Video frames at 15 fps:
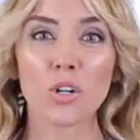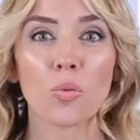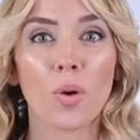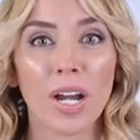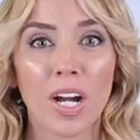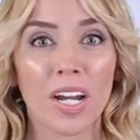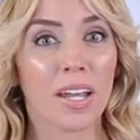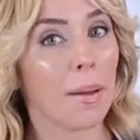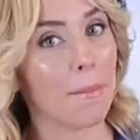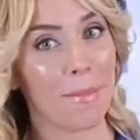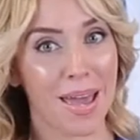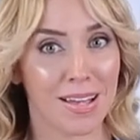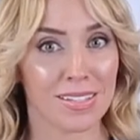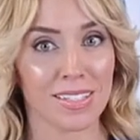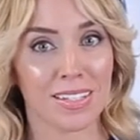you're wearing a
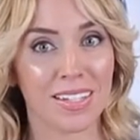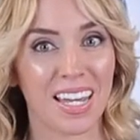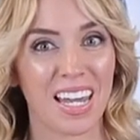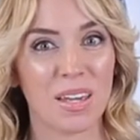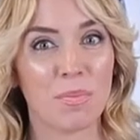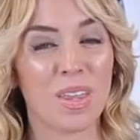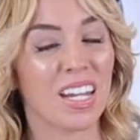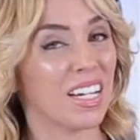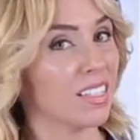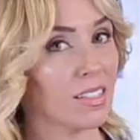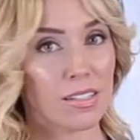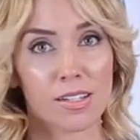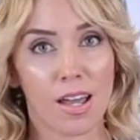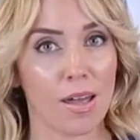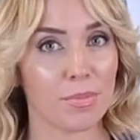mask and cape, then
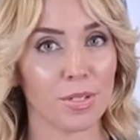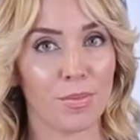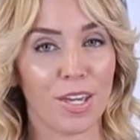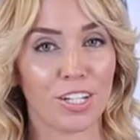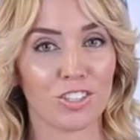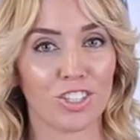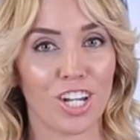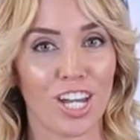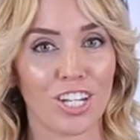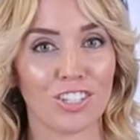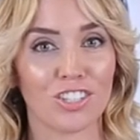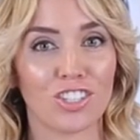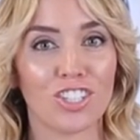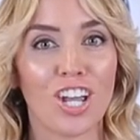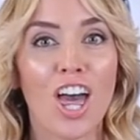it's time to make a
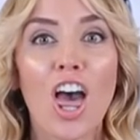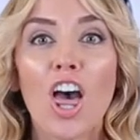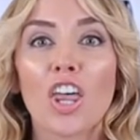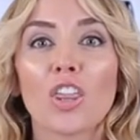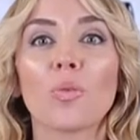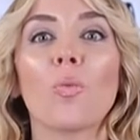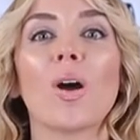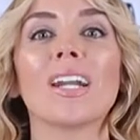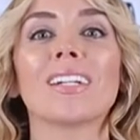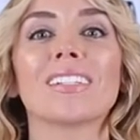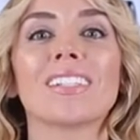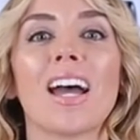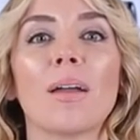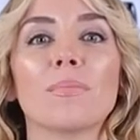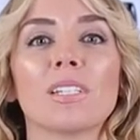change. The
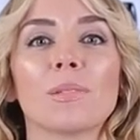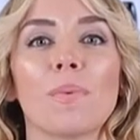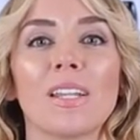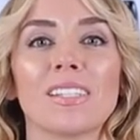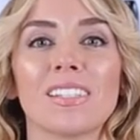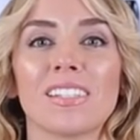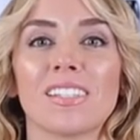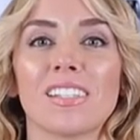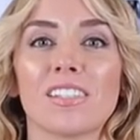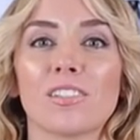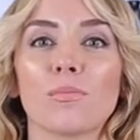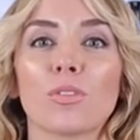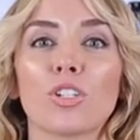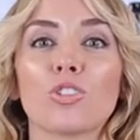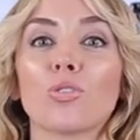one-at-a-time dispensing
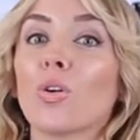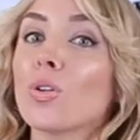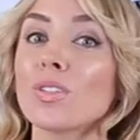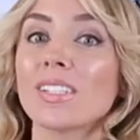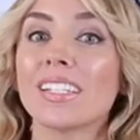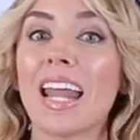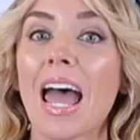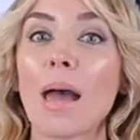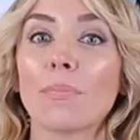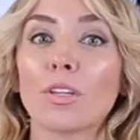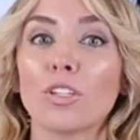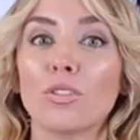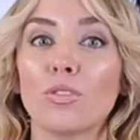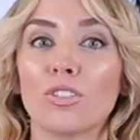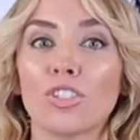system controls
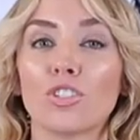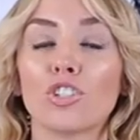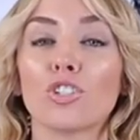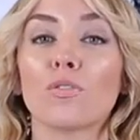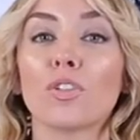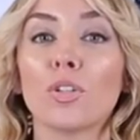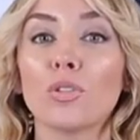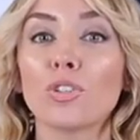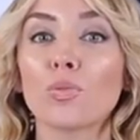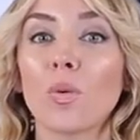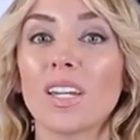napkin usage to reduce